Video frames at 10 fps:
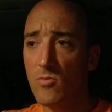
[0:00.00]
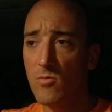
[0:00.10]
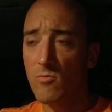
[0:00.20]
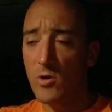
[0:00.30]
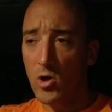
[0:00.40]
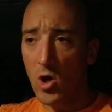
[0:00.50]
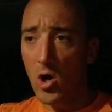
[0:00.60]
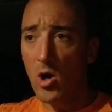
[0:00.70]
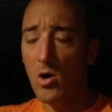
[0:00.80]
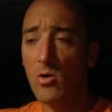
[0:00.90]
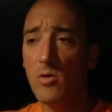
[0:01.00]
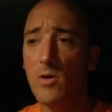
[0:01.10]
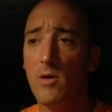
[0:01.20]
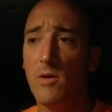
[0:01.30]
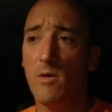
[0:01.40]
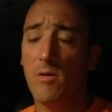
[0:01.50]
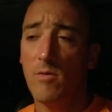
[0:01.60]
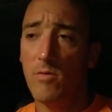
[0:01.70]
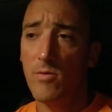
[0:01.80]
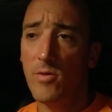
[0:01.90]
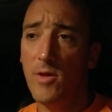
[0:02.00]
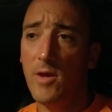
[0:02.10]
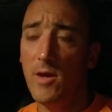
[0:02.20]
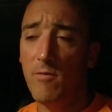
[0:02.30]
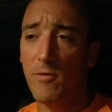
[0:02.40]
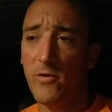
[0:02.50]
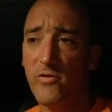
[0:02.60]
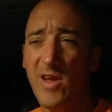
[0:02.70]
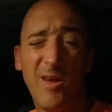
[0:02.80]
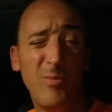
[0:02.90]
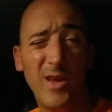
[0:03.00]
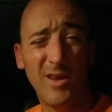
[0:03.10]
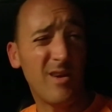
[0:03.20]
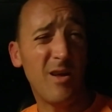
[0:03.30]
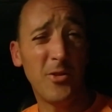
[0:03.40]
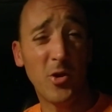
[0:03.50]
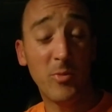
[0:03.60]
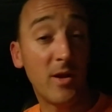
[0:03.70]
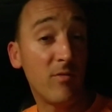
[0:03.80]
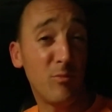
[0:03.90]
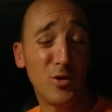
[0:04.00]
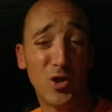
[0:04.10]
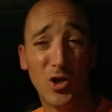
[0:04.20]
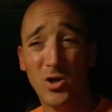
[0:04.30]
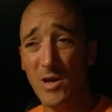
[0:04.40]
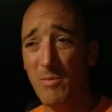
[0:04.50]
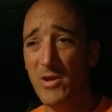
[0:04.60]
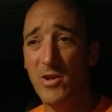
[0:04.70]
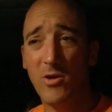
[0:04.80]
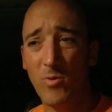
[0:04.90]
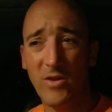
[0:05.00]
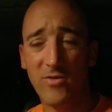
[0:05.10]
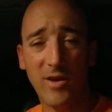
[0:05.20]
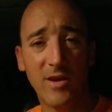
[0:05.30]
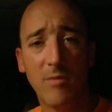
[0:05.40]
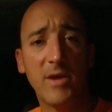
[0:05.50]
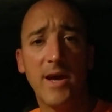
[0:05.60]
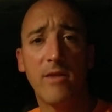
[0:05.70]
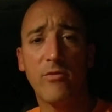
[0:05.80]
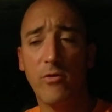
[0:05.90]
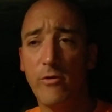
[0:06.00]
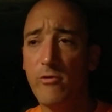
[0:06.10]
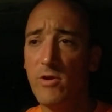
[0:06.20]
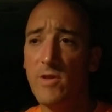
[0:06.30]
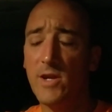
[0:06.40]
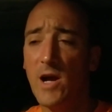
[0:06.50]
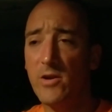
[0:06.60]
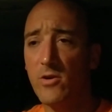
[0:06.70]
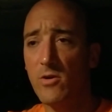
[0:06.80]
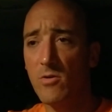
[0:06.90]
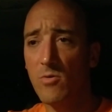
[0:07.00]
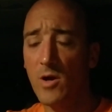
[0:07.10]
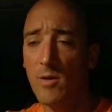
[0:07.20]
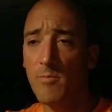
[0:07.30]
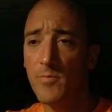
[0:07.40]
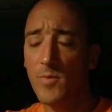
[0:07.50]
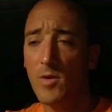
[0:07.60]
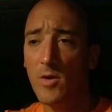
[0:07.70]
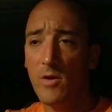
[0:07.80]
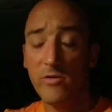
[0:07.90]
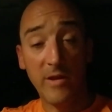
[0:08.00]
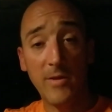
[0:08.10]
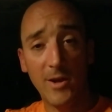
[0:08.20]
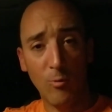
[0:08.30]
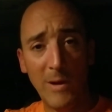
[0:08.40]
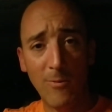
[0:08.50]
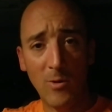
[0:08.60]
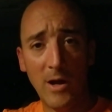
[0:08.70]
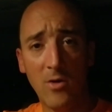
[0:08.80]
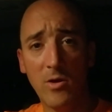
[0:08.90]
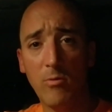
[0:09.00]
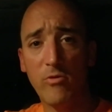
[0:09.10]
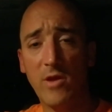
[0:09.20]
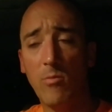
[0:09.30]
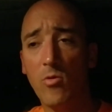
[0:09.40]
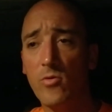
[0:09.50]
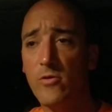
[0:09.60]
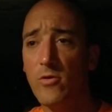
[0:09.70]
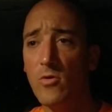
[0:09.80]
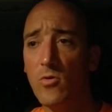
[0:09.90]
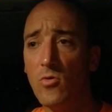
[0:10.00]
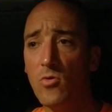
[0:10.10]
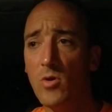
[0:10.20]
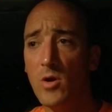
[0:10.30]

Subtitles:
recall the first day being a little bit of a blur. I mean, you know what it's like coming out of surgery. The doctor said that it went well. He was able to